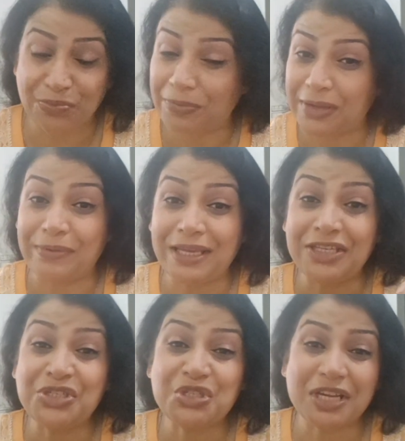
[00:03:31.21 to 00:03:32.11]
by
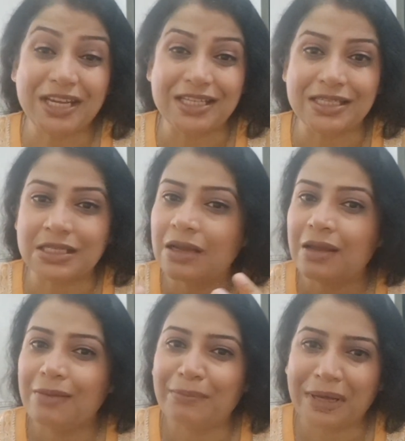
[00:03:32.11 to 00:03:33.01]
being chased
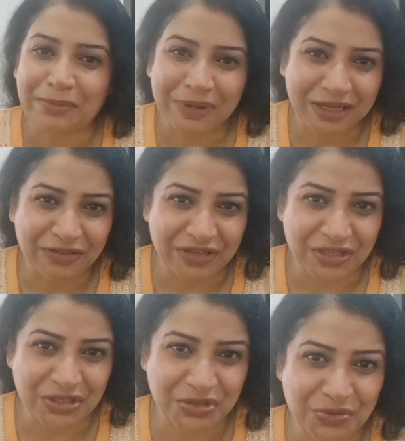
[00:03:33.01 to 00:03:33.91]
by bigger
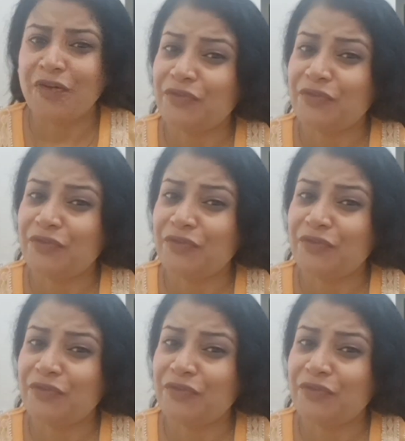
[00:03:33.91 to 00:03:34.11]
fish.